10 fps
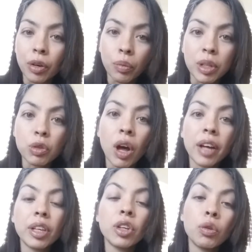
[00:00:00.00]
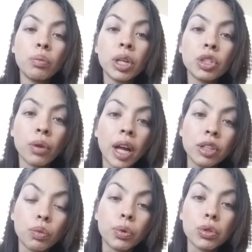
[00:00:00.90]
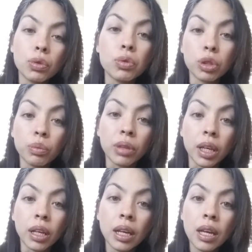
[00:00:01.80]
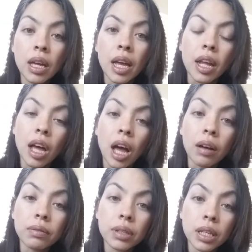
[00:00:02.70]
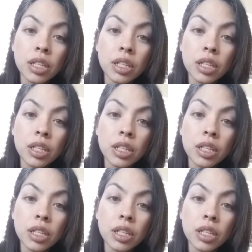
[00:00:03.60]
out of her mouth. So how can you be trying to pursue something and have